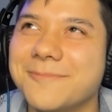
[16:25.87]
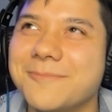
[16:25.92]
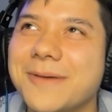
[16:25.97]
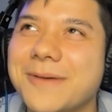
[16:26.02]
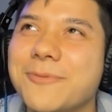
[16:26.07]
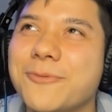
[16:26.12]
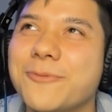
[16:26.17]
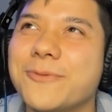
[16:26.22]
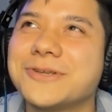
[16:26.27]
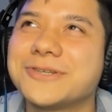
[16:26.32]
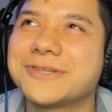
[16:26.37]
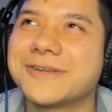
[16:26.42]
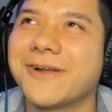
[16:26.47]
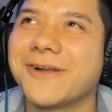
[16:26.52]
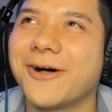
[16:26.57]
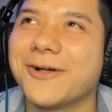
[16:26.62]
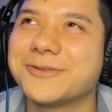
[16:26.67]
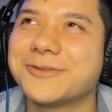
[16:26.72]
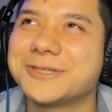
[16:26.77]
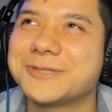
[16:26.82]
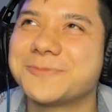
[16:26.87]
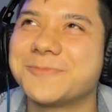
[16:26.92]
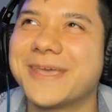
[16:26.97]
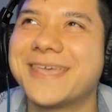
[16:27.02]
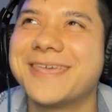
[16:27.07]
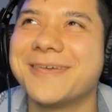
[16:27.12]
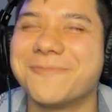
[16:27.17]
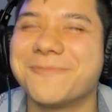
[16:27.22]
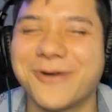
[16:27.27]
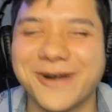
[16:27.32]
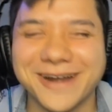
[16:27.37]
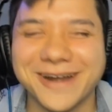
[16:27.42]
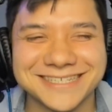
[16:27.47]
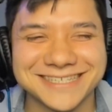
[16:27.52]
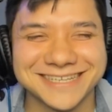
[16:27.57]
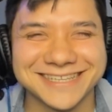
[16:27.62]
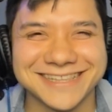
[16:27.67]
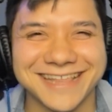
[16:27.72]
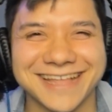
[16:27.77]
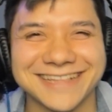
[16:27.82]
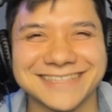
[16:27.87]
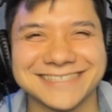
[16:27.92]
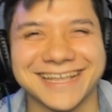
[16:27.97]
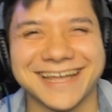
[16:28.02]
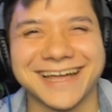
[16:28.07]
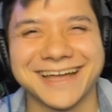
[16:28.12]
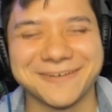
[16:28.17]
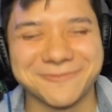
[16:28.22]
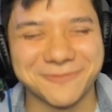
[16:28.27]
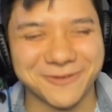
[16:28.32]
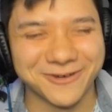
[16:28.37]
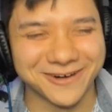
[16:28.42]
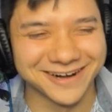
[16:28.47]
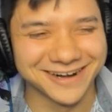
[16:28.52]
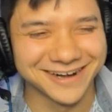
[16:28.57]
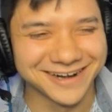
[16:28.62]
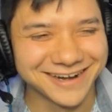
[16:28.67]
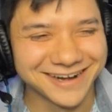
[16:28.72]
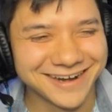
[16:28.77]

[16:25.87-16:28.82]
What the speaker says: we should all just be embracing that side more.